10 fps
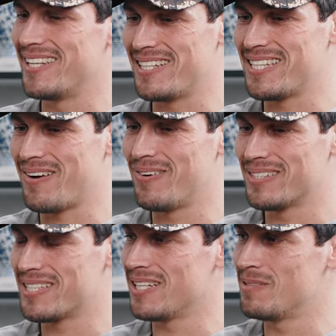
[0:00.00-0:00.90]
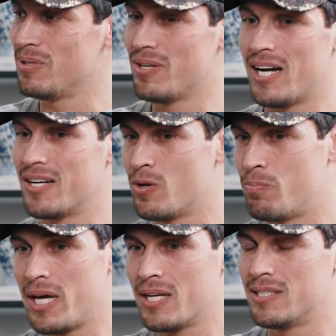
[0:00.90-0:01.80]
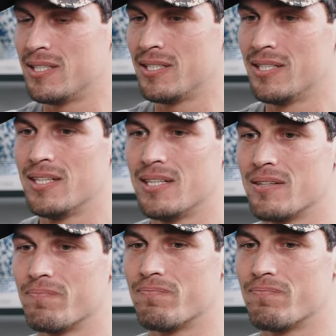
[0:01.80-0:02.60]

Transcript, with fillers: And that's how it started to build. I had no packaging. Yeah.